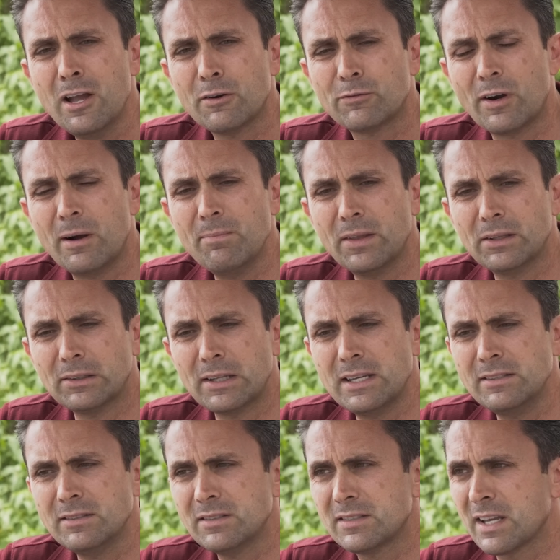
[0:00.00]
from the
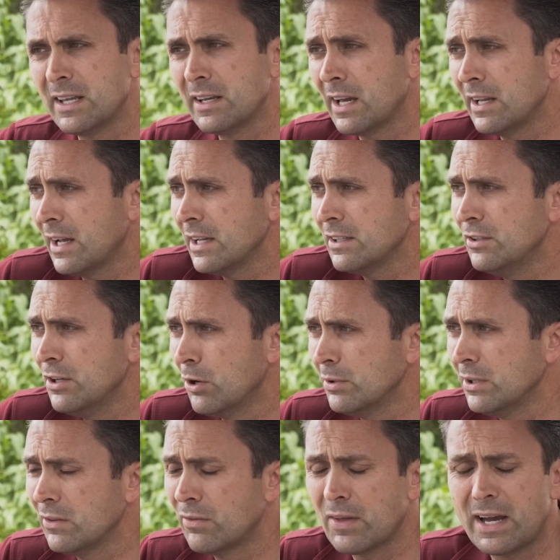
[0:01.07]
lens, and, and I
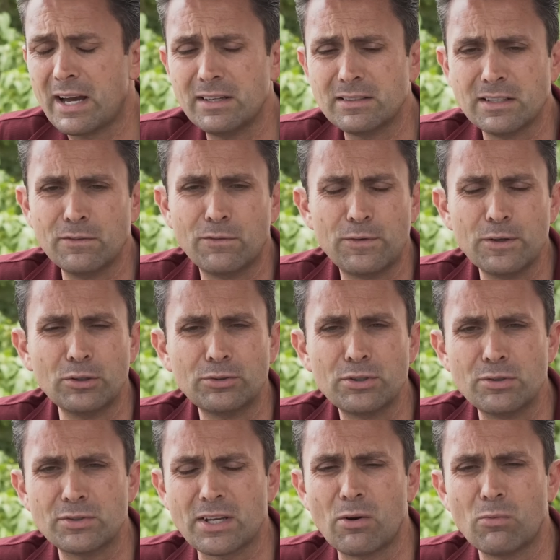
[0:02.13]
noted that in field
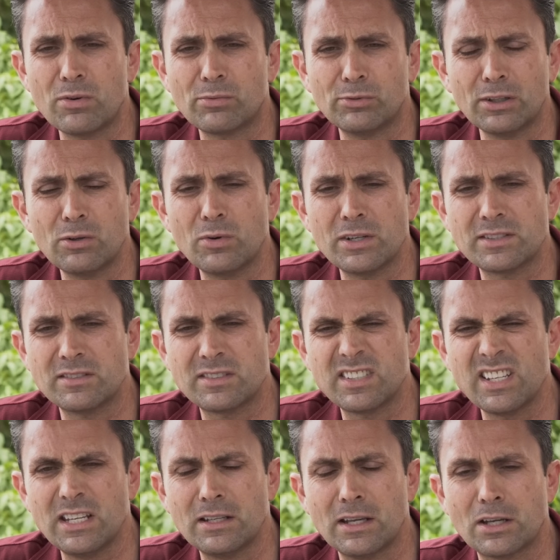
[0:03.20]
use, I really wasn't
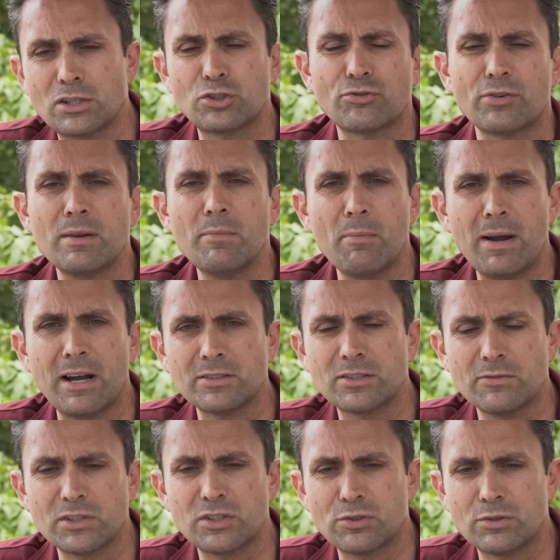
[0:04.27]
seeing extreme
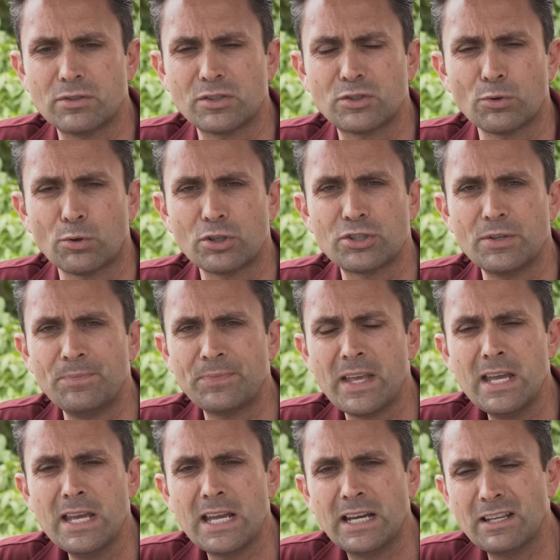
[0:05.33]
amounts of distortion.
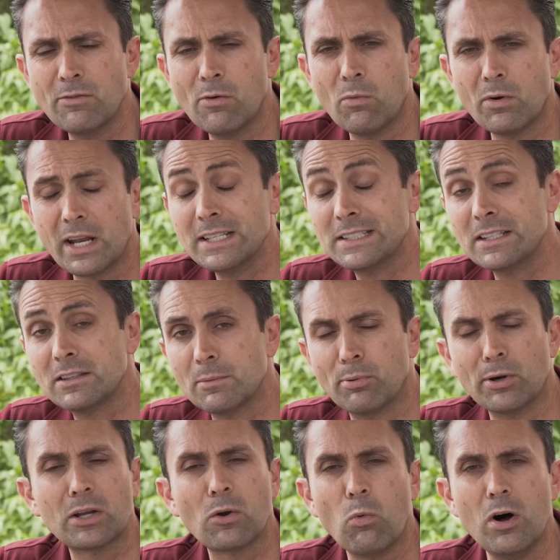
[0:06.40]
And even when I did the
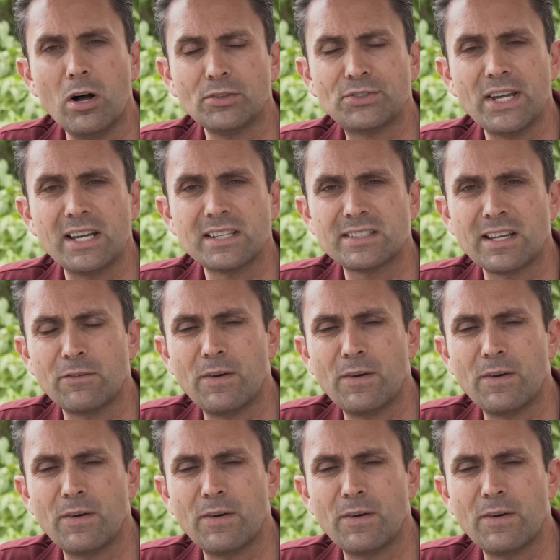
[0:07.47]
brick wall test, I